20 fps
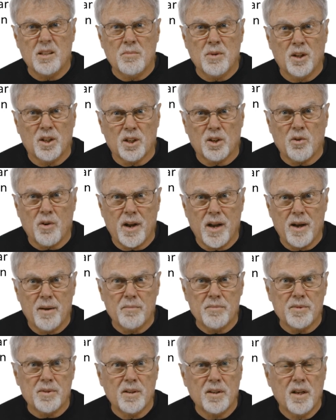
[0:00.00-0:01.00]

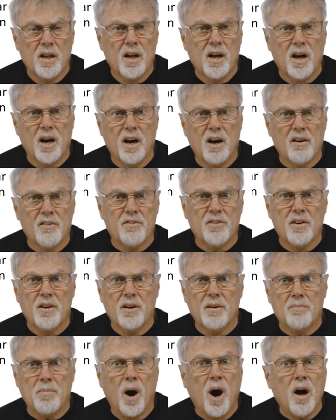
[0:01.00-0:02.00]
milligrams of
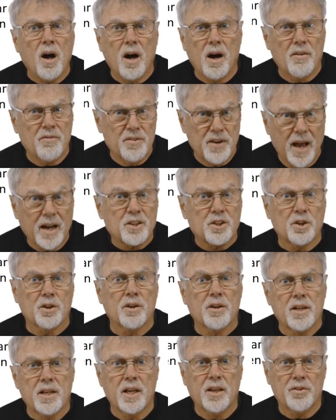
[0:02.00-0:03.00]

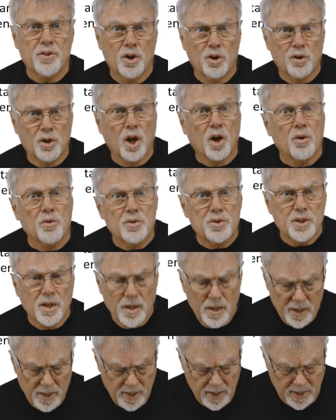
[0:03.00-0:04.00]
nectar in their loads.
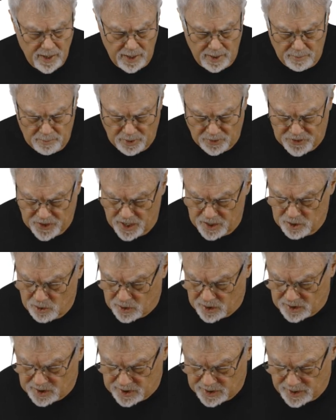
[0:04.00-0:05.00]
But then you
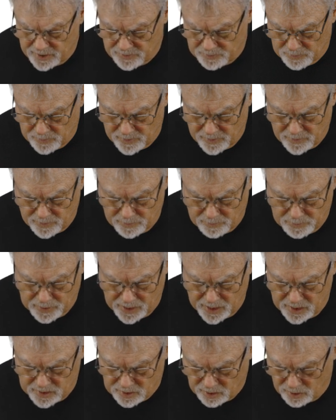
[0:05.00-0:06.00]
can see
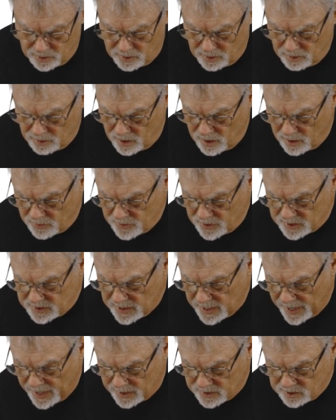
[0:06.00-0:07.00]
bees all along
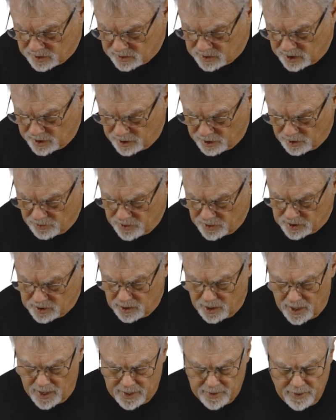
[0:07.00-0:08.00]
this axis here, this
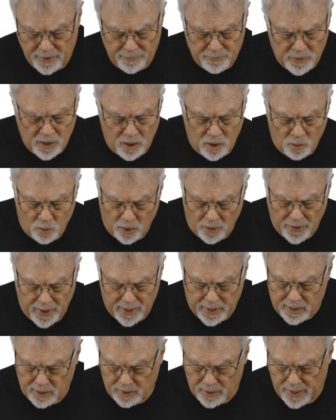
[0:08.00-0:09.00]
line, where
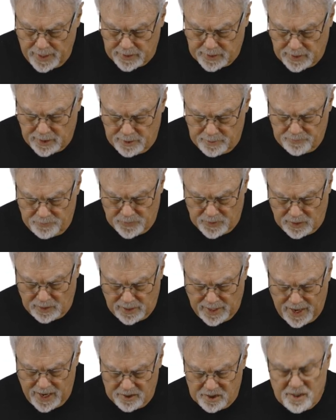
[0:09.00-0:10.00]
they collected
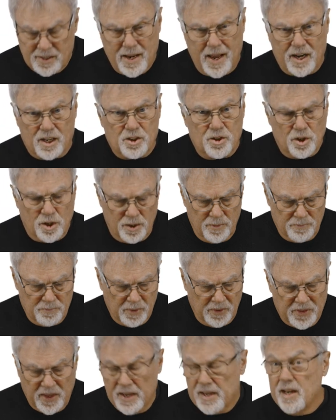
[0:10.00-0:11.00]
less nectar,
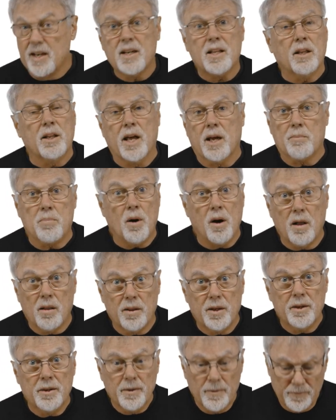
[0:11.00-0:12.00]
but they didn't collect
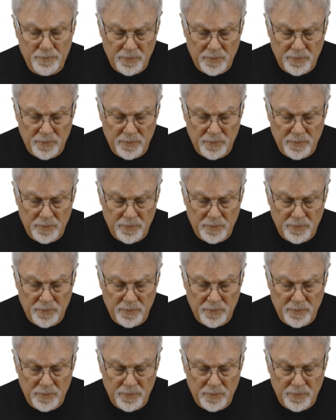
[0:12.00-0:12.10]
pollen.